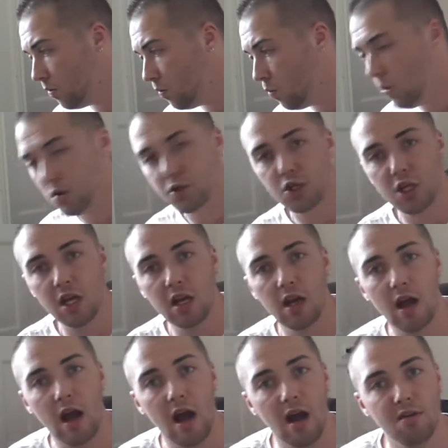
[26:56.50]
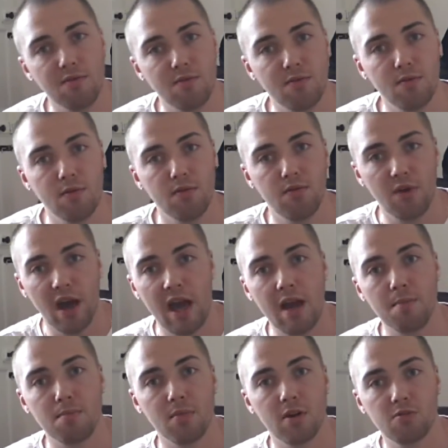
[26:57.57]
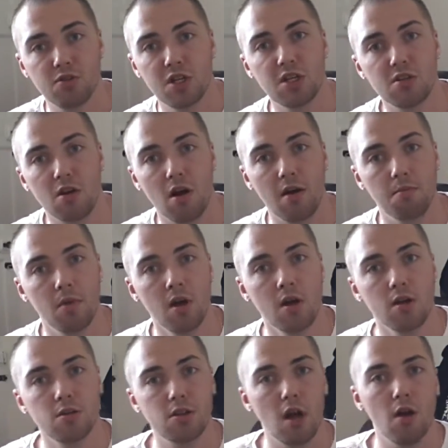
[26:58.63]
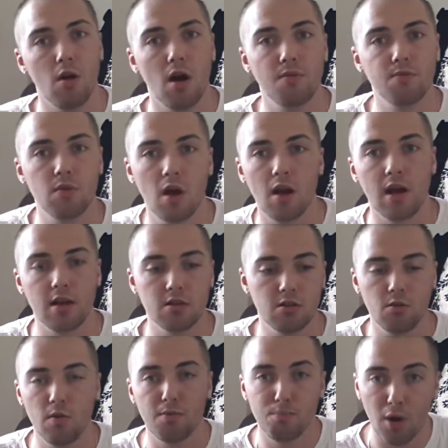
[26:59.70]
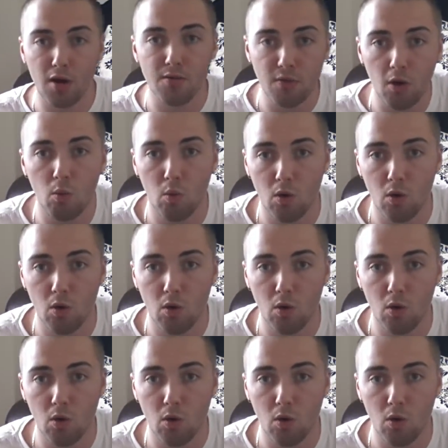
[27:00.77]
what is she going to have for him if she's got him? So I've done it, so we've both got